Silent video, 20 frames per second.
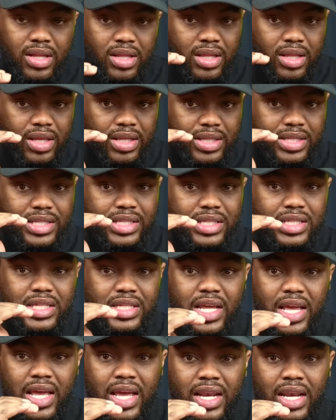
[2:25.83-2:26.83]
the
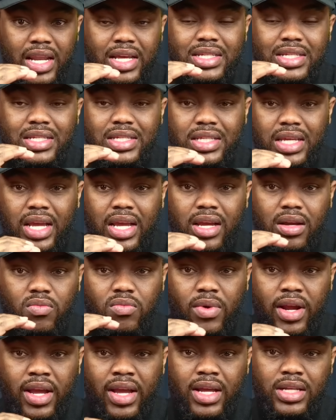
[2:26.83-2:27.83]
10 cent
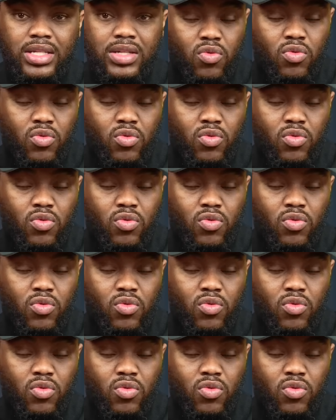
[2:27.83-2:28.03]
range.